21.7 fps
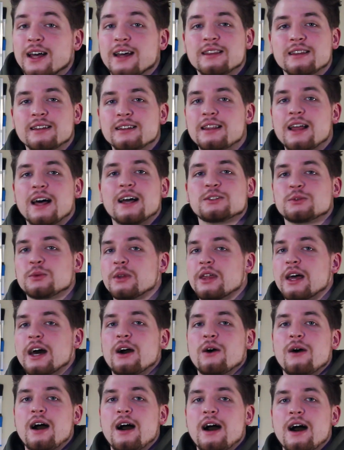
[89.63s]
Nonetheless, with
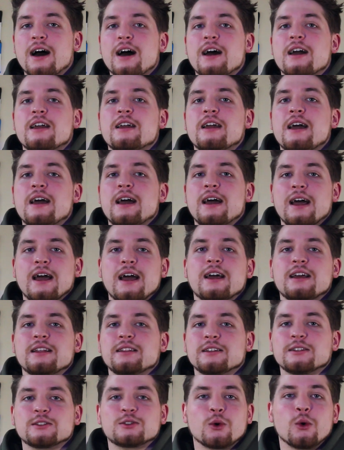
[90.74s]
how high
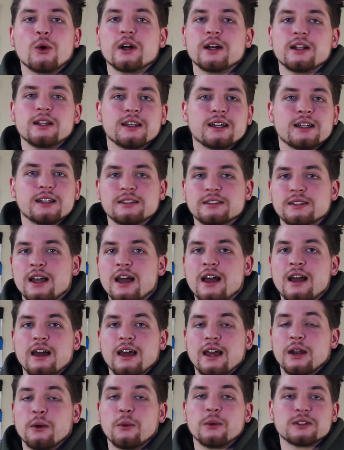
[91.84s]
end this oil is,
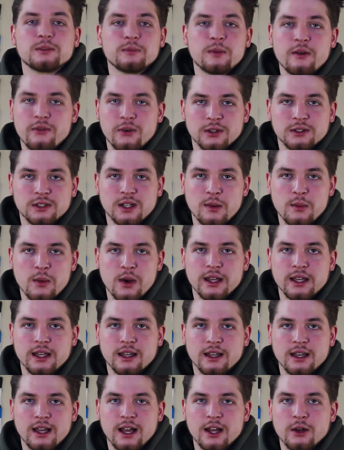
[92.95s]
and it wasn't my first time running
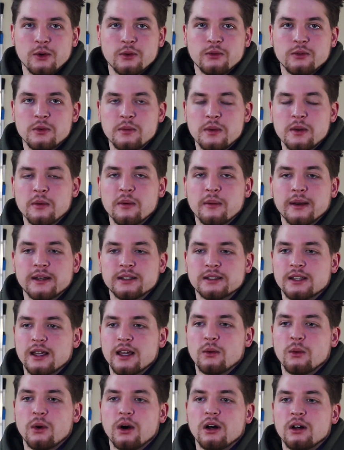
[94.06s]
it, I know a few people might
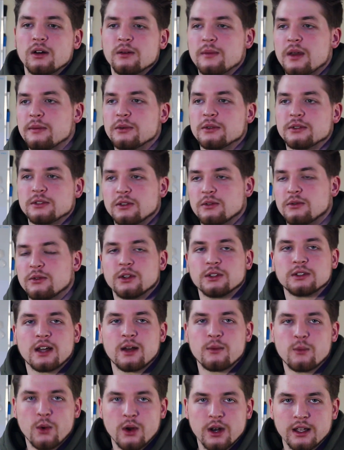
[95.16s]
say, well, maybe it was your first
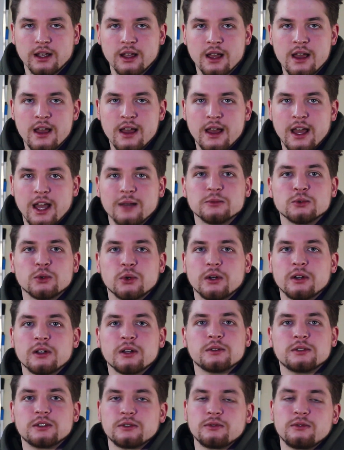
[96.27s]
time running Amsoil
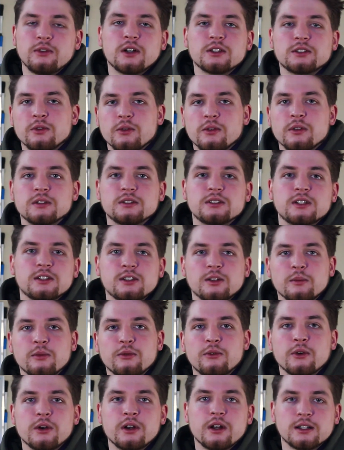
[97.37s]
and it was just flushing through the system
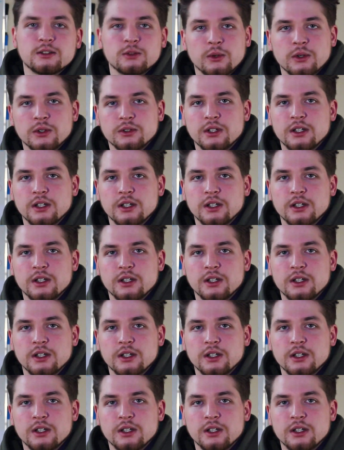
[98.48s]
before your next oil